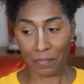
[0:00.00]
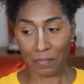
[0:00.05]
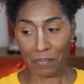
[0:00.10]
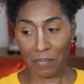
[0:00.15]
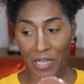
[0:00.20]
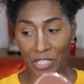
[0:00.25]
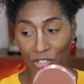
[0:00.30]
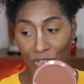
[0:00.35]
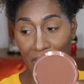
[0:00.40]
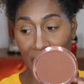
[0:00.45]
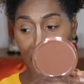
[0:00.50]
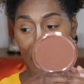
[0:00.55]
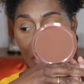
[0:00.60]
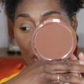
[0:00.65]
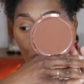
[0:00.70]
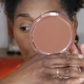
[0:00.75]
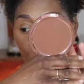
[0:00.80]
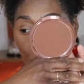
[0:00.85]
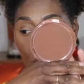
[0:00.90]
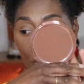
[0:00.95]
my tried and
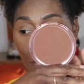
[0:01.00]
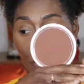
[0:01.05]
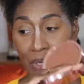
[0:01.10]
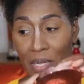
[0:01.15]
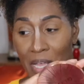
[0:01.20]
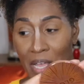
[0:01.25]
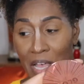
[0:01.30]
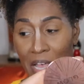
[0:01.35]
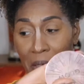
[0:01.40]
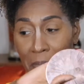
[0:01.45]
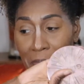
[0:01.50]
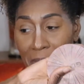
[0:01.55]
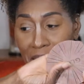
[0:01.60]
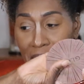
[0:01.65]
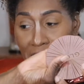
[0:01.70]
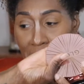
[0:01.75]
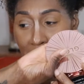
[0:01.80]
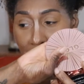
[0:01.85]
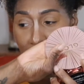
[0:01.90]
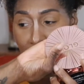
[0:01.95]
true,
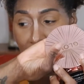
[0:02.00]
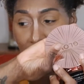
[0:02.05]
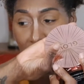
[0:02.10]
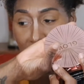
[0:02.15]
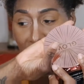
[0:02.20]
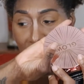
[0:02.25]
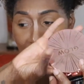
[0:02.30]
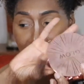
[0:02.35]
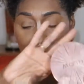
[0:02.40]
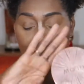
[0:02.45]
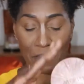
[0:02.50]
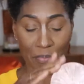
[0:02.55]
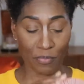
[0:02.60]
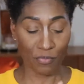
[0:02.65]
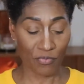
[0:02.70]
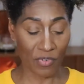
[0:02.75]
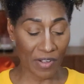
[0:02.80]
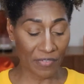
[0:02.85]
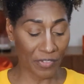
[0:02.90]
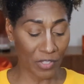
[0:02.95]
my Makeup
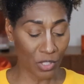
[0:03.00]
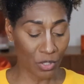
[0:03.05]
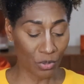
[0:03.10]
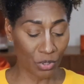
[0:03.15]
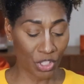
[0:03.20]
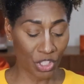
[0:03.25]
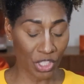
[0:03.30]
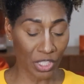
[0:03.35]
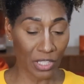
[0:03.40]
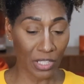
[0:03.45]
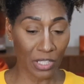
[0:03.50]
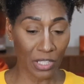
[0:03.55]
Revolution